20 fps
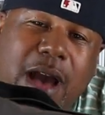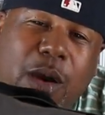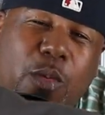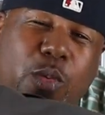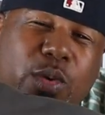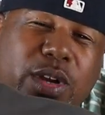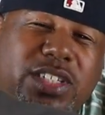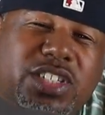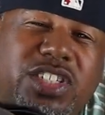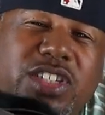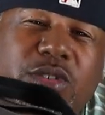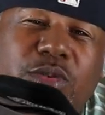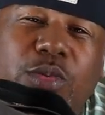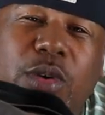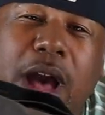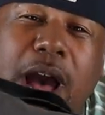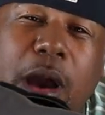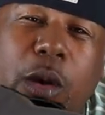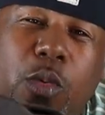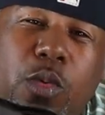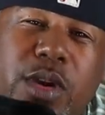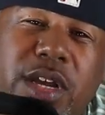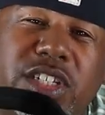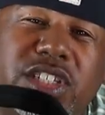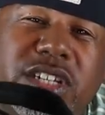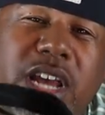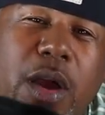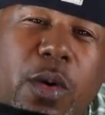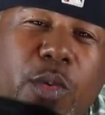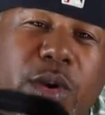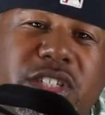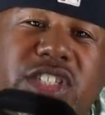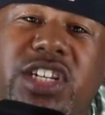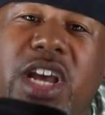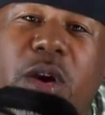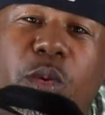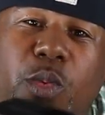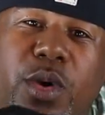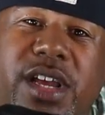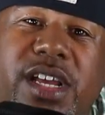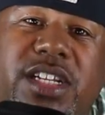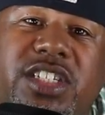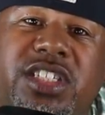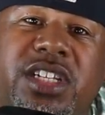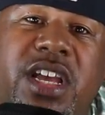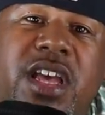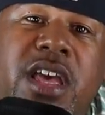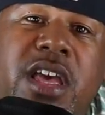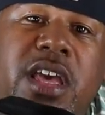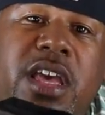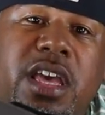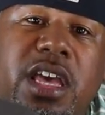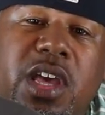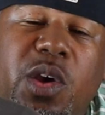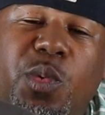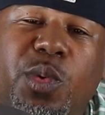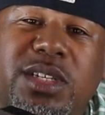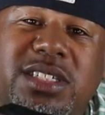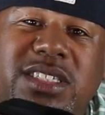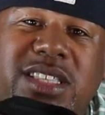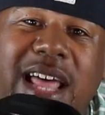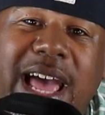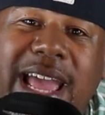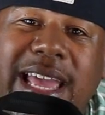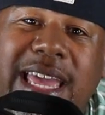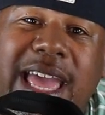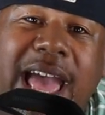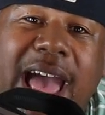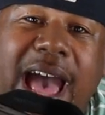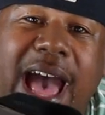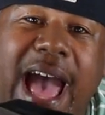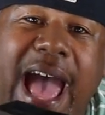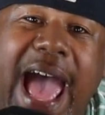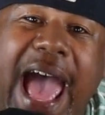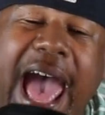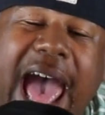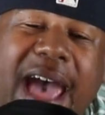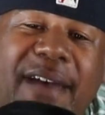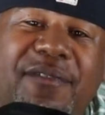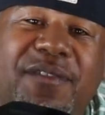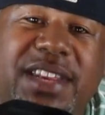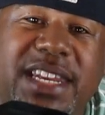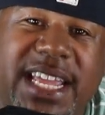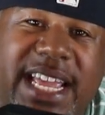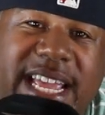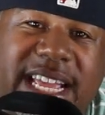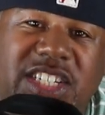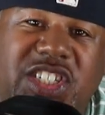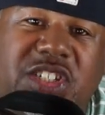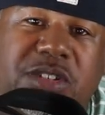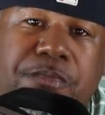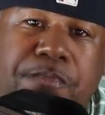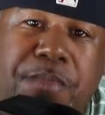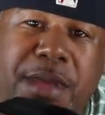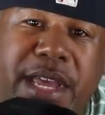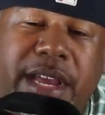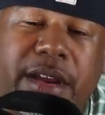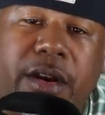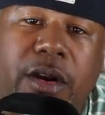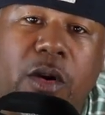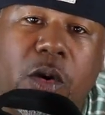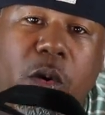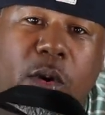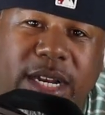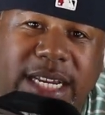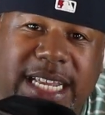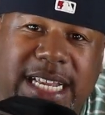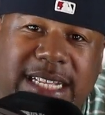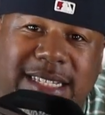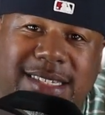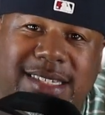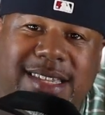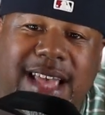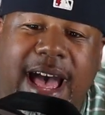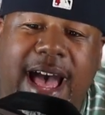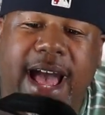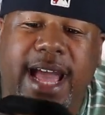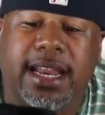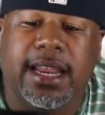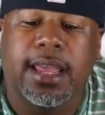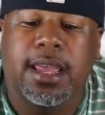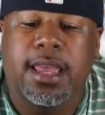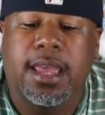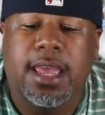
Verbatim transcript: I wish you, I wish, I wish, I wish. It was like a half an inch bigger on each side.